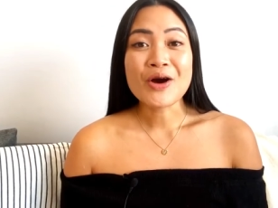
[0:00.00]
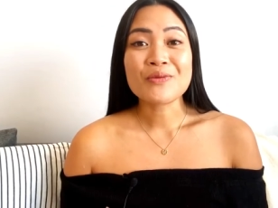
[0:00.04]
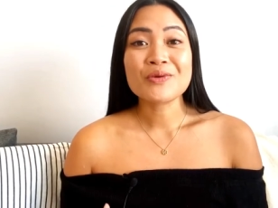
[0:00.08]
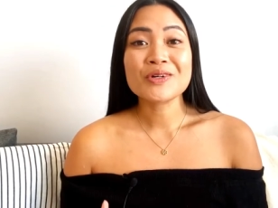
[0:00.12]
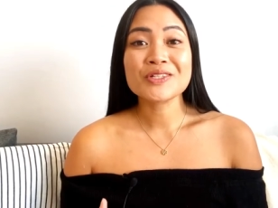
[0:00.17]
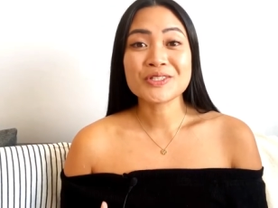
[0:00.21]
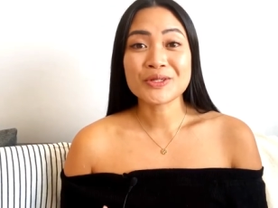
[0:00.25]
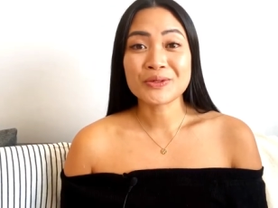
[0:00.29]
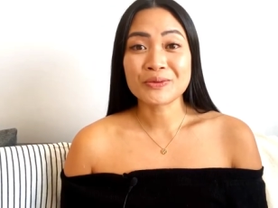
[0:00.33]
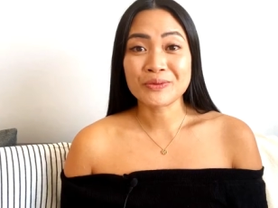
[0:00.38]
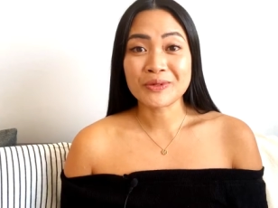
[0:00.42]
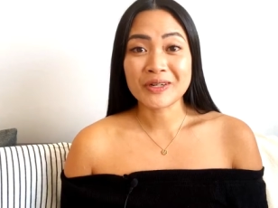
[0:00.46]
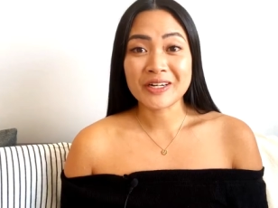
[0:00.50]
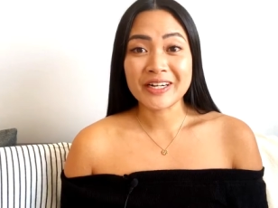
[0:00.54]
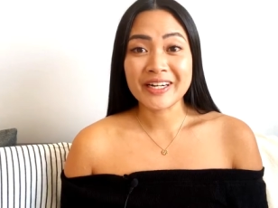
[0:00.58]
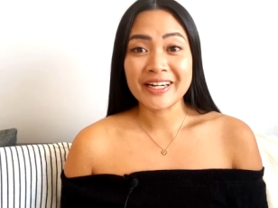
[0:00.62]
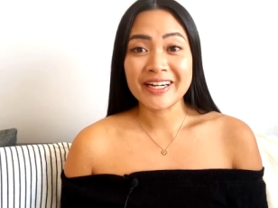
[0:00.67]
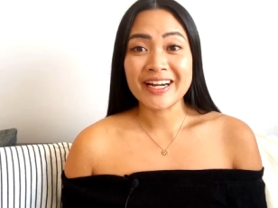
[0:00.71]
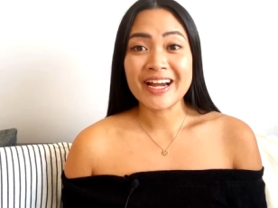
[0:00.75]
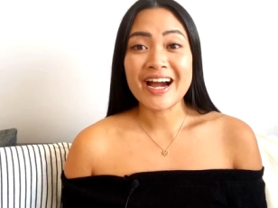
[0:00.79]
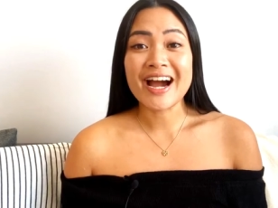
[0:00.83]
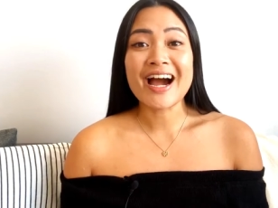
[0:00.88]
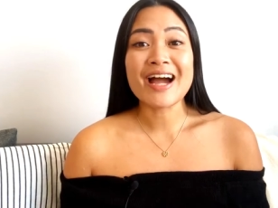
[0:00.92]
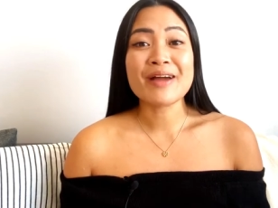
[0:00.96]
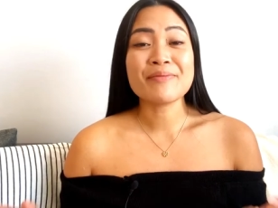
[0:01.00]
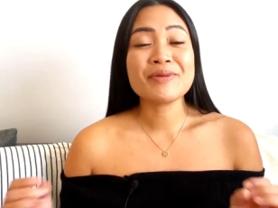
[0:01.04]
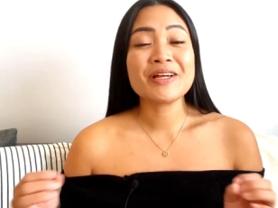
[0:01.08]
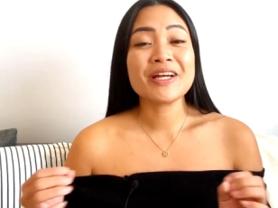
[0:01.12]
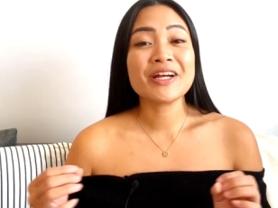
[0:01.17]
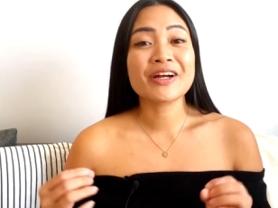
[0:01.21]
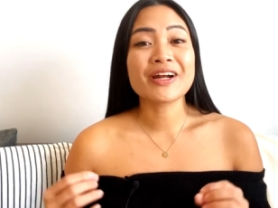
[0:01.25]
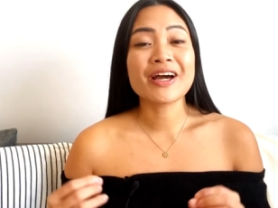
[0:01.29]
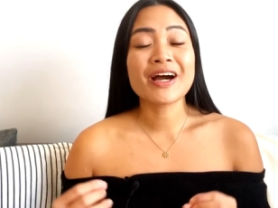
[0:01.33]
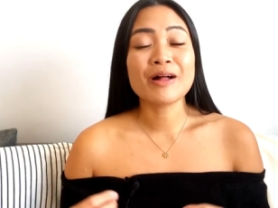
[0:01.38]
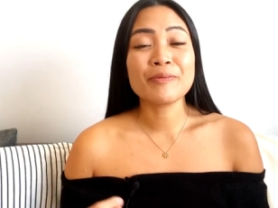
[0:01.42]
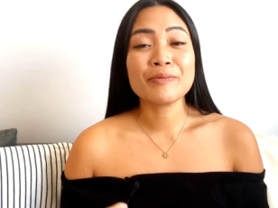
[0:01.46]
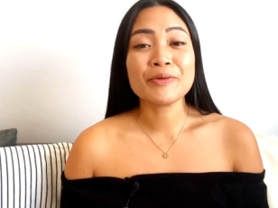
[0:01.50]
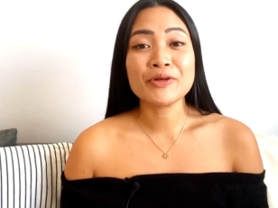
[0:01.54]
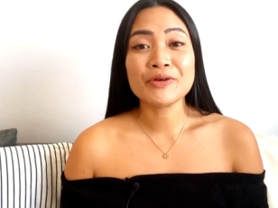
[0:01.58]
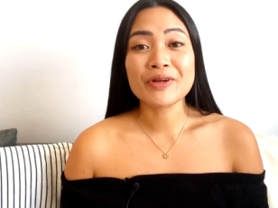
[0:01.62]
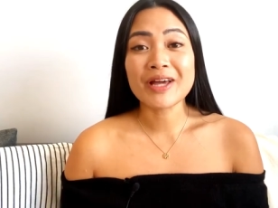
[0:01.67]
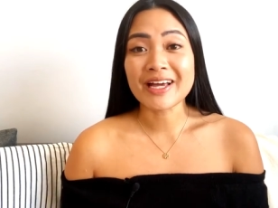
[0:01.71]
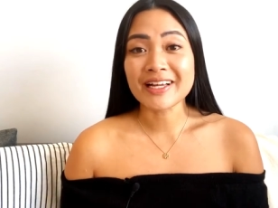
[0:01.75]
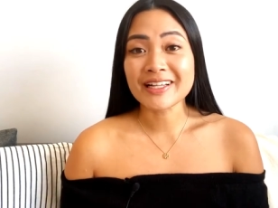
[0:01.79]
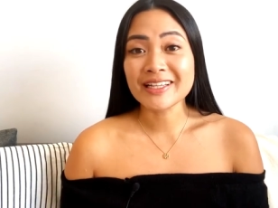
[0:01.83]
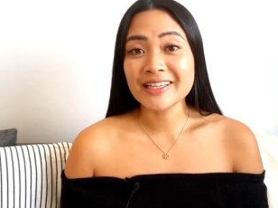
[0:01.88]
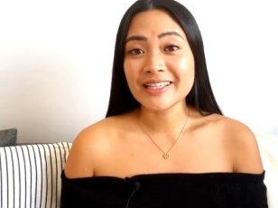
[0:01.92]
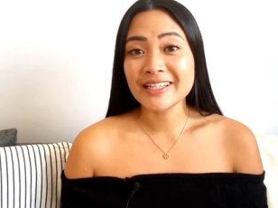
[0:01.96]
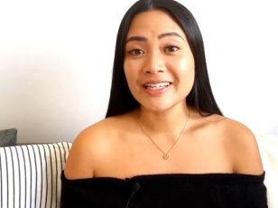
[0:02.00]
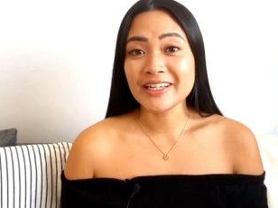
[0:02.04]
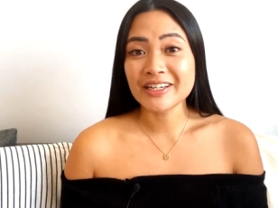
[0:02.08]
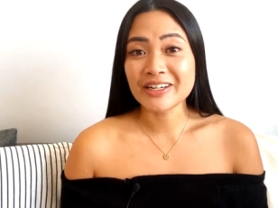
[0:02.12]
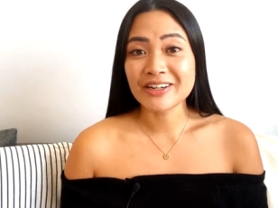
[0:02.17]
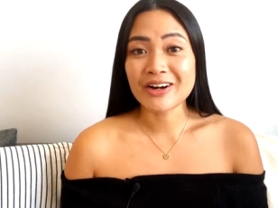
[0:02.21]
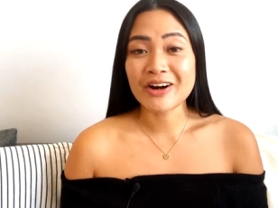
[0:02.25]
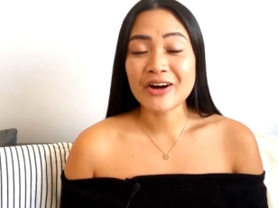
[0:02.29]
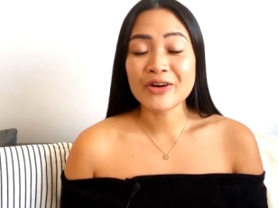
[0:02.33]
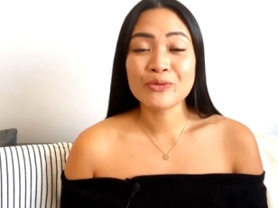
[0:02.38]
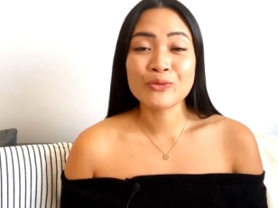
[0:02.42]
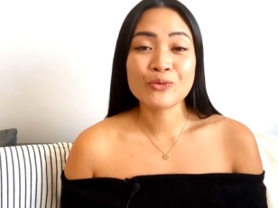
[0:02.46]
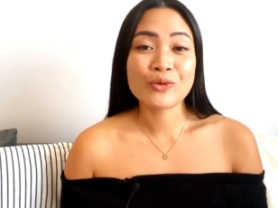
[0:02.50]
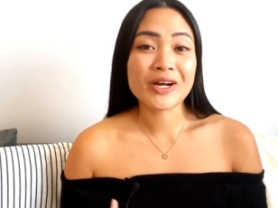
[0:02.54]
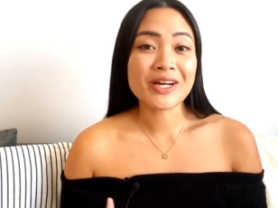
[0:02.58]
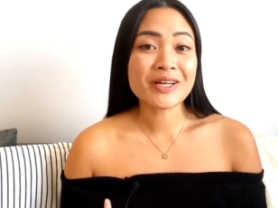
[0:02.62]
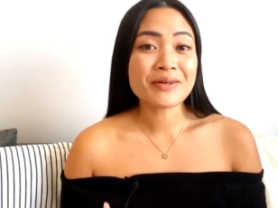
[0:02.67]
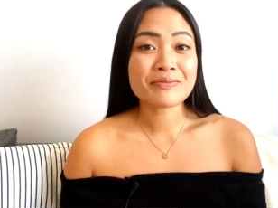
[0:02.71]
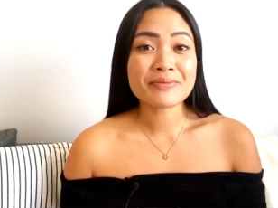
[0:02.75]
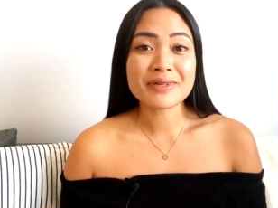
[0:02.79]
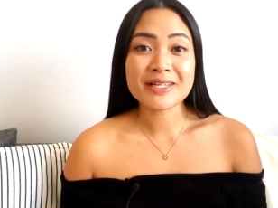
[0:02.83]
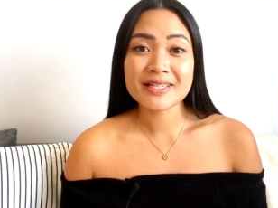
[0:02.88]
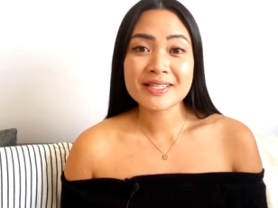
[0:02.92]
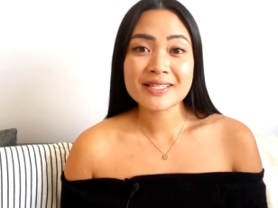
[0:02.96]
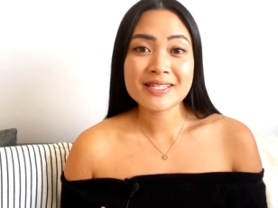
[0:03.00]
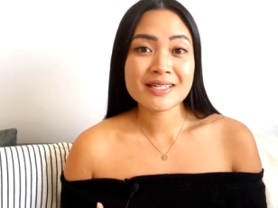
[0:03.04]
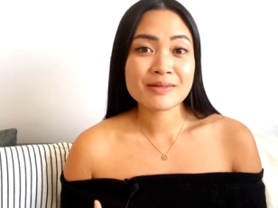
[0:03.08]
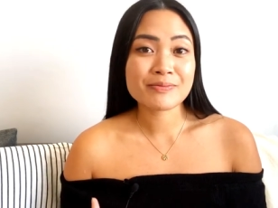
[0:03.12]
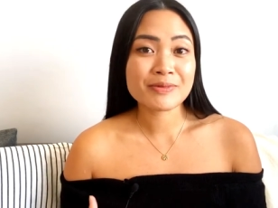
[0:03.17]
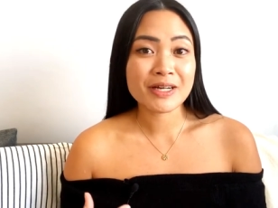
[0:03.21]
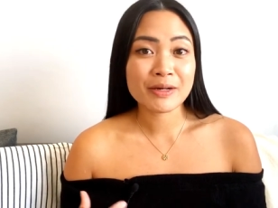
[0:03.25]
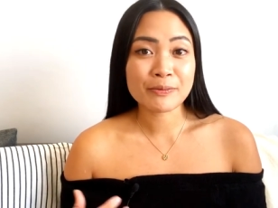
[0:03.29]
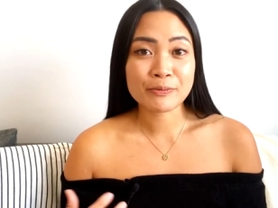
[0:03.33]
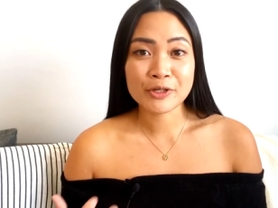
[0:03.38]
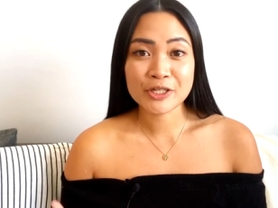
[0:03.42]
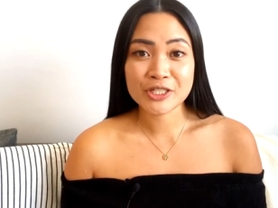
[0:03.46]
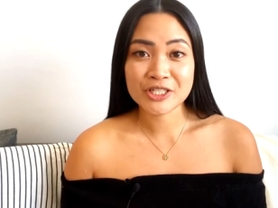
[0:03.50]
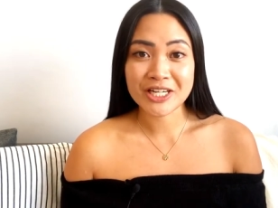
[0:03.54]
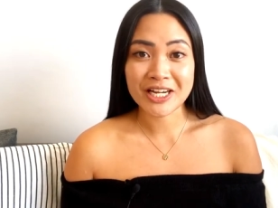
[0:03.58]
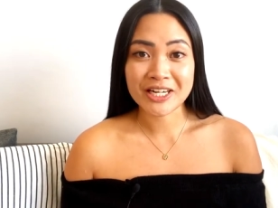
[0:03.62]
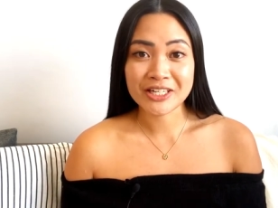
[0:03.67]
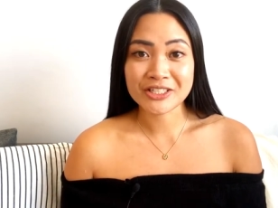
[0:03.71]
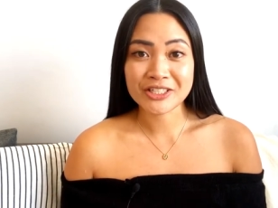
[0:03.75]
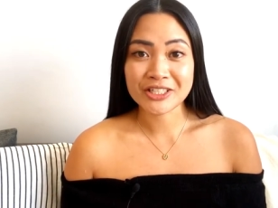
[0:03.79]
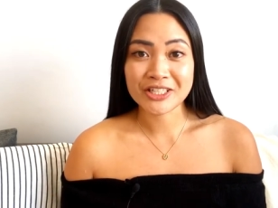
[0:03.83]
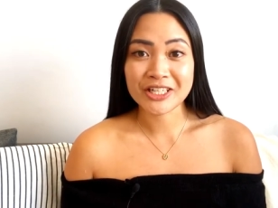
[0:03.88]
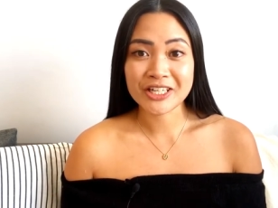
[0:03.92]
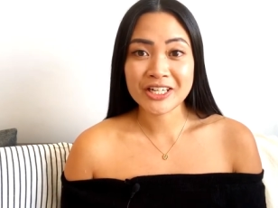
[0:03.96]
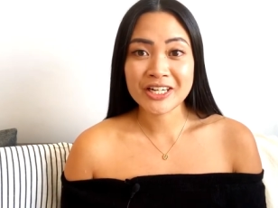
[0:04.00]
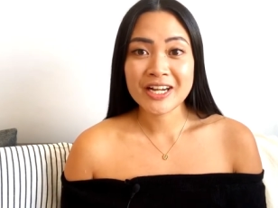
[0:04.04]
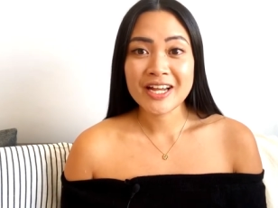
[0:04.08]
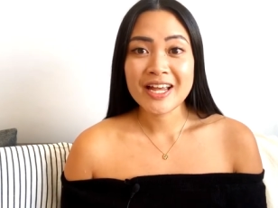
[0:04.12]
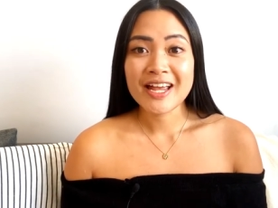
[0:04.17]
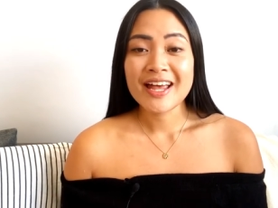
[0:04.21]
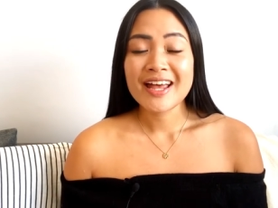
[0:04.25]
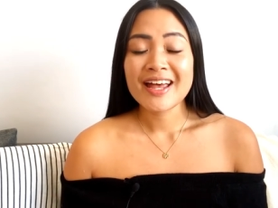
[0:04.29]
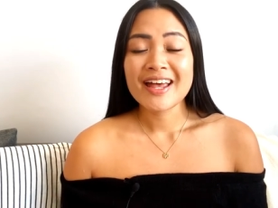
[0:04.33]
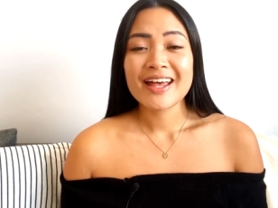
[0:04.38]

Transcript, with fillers: Well, don't worry, I'm here to help you get clear on what it means to be a projector